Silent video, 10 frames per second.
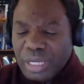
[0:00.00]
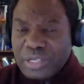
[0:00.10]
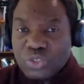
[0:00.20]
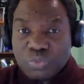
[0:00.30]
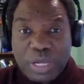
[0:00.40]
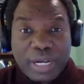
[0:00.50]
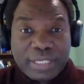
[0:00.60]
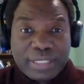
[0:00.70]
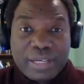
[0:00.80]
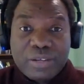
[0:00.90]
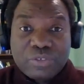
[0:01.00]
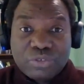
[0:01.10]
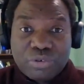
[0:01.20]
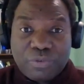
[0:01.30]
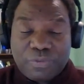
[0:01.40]
spirit and in
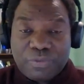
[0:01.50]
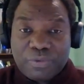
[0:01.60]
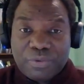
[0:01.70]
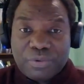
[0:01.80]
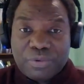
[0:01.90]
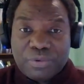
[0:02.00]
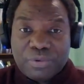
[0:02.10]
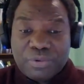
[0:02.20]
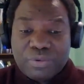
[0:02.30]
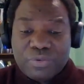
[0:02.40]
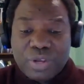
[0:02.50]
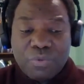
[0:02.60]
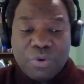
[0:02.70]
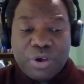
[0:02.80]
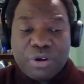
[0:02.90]
truth. The
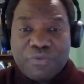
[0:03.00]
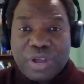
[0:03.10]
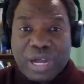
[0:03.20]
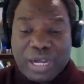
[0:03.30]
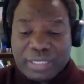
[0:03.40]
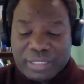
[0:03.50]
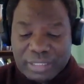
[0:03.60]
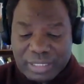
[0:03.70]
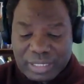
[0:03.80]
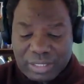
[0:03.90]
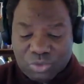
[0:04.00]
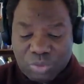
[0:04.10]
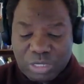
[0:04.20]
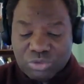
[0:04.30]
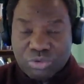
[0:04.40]
word of God
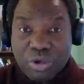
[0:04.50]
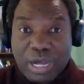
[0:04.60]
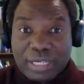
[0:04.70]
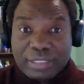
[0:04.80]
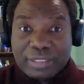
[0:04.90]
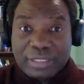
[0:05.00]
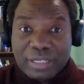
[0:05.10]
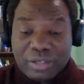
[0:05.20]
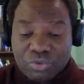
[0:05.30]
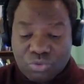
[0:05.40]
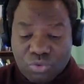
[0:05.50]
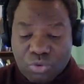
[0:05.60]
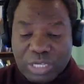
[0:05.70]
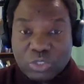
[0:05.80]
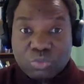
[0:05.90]
speaks to us, to
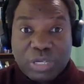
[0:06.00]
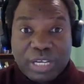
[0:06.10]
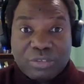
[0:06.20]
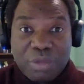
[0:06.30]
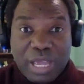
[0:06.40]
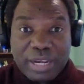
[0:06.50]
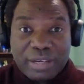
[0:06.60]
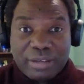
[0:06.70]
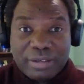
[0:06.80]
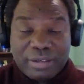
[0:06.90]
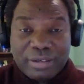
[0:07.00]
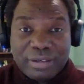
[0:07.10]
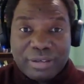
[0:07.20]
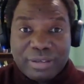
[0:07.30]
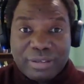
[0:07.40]
our spirit man.
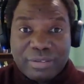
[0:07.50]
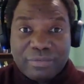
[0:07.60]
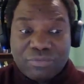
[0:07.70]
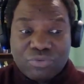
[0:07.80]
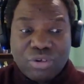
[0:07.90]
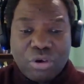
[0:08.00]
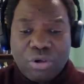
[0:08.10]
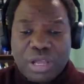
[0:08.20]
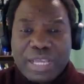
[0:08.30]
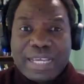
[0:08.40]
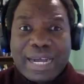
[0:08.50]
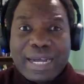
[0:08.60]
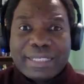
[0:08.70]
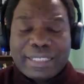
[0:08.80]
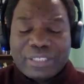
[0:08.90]
So
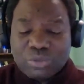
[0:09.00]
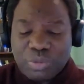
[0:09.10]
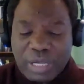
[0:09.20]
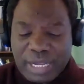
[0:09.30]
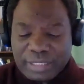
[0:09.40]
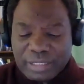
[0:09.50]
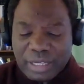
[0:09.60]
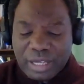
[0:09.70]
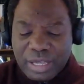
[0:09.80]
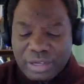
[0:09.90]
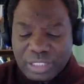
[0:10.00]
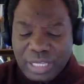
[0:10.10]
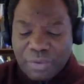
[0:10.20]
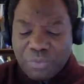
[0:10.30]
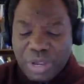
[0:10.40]
God is spirit. He is
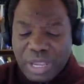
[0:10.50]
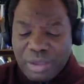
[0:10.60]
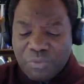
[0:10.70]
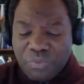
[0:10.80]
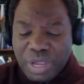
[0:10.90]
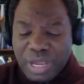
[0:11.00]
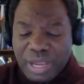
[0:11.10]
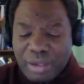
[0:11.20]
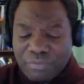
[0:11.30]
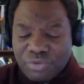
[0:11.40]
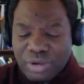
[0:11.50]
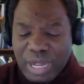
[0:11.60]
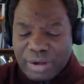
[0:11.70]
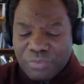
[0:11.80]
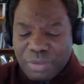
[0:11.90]
saying we came to
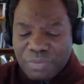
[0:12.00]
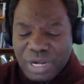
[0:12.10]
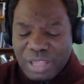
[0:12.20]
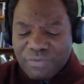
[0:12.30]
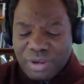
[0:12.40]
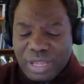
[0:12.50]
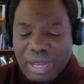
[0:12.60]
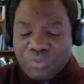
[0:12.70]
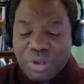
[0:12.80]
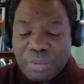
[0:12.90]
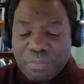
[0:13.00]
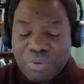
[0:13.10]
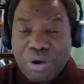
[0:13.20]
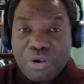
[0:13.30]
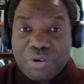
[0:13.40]
God, we believe in God, we
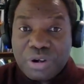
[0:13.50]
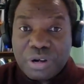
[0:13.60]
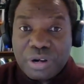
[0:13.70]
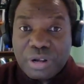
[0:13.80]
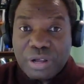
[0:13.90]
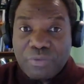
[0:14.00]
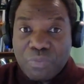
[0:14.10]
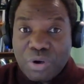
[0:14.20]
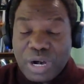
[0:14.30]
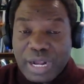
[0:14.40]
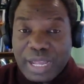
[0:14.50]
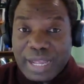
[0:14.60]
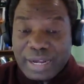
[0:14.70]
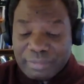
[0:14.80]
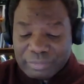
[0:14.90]
are born
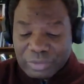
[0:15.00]
again